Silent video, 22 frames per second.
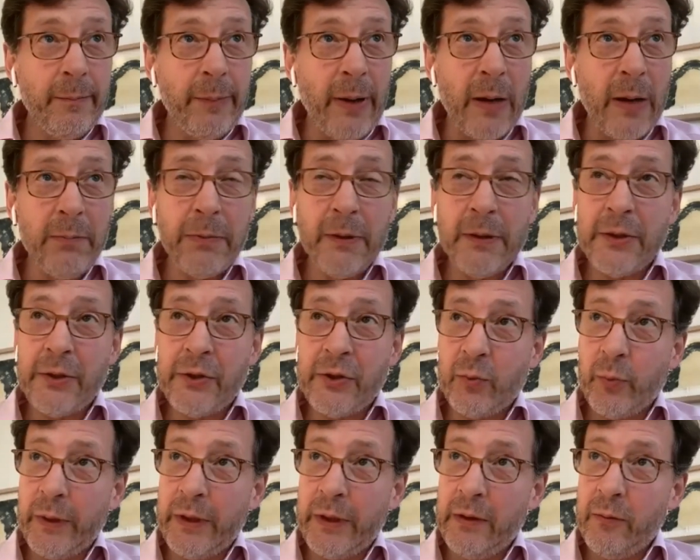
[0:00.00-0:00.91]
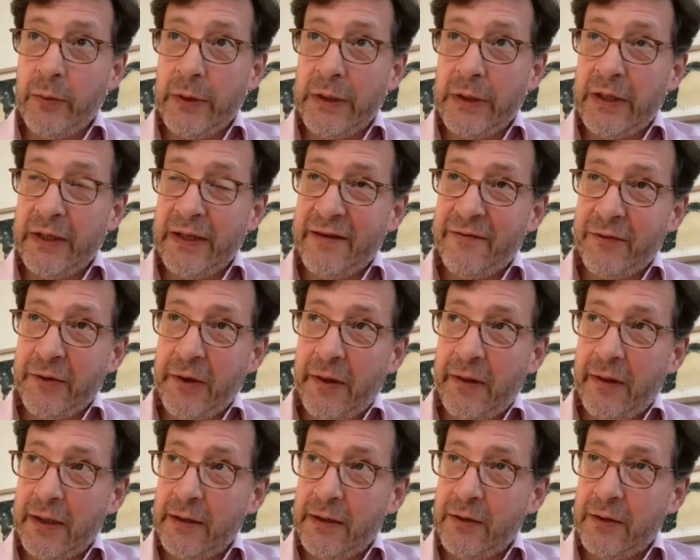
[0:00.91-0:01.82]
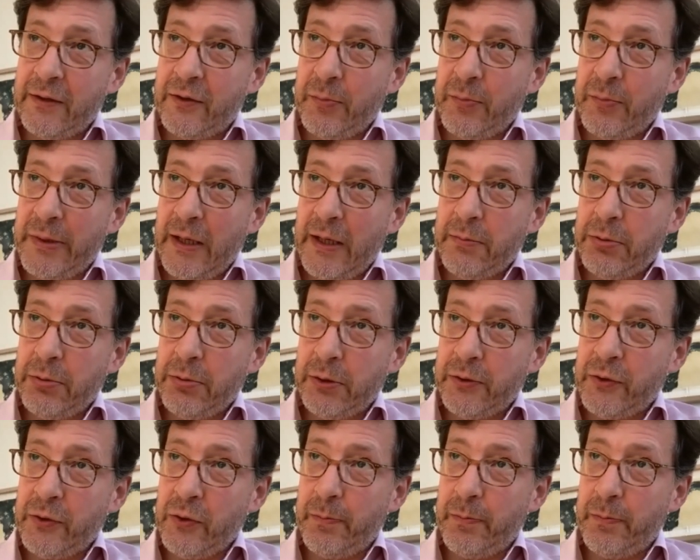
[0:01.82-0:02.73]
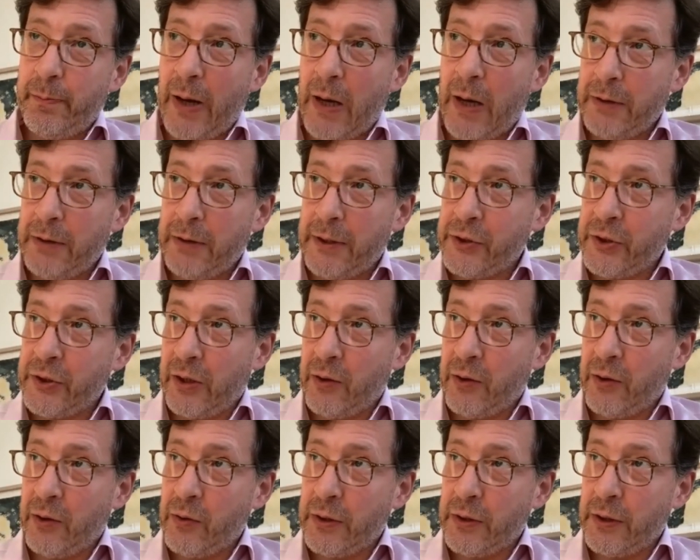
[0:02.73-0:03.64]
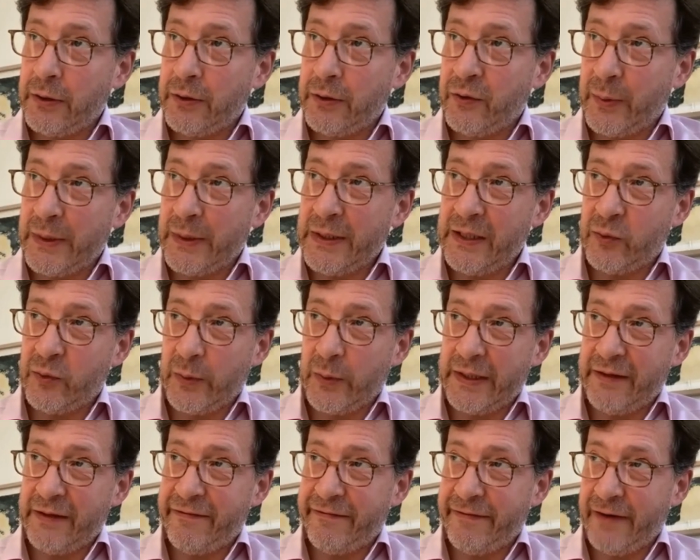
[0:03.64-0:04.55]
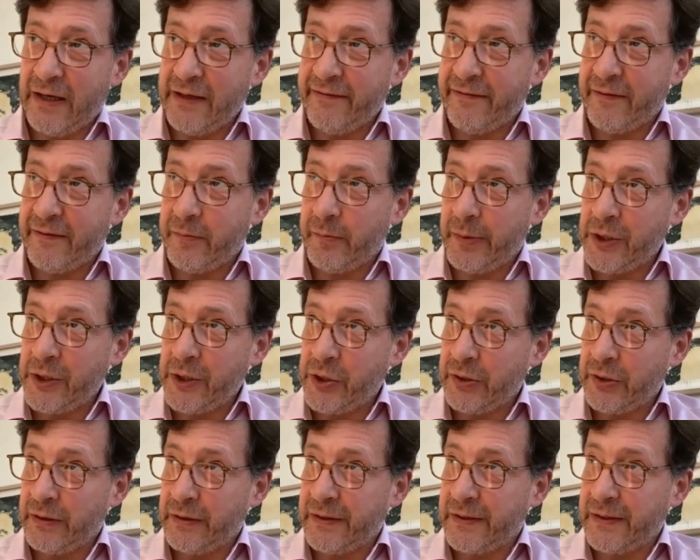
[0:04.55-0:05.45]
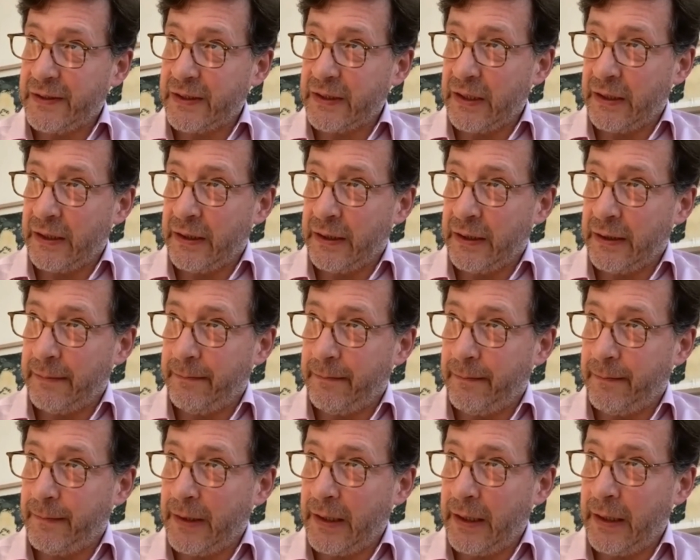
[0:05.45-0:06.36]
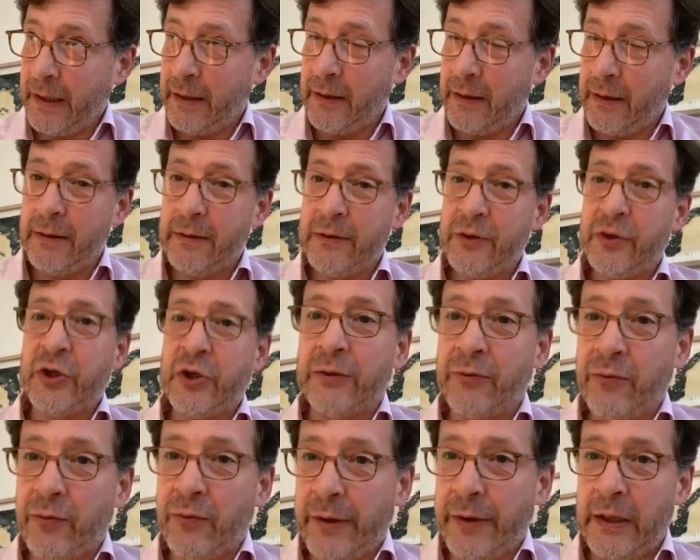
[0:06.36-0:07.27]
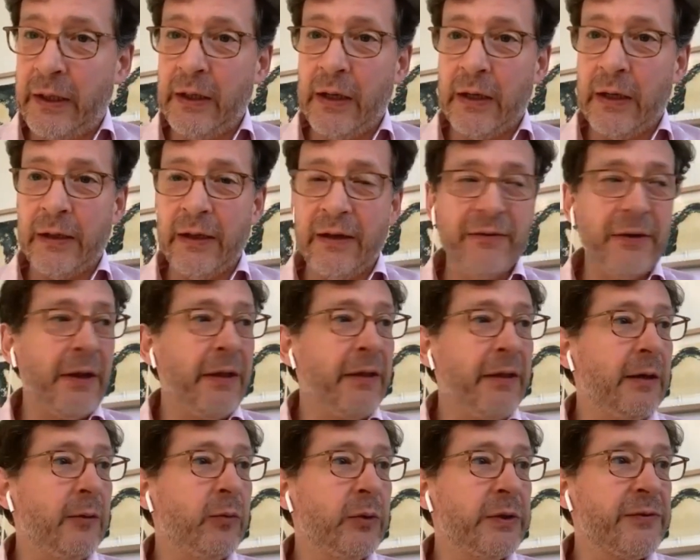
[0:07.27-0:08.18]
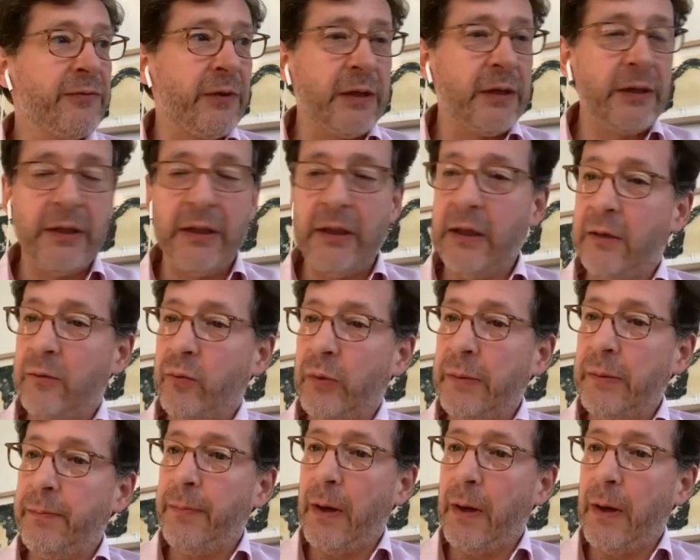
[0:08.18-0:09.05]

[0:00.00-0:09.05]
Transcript: published, we did everything to be able to publish our 2025 ambitions in January, and everything was ready and we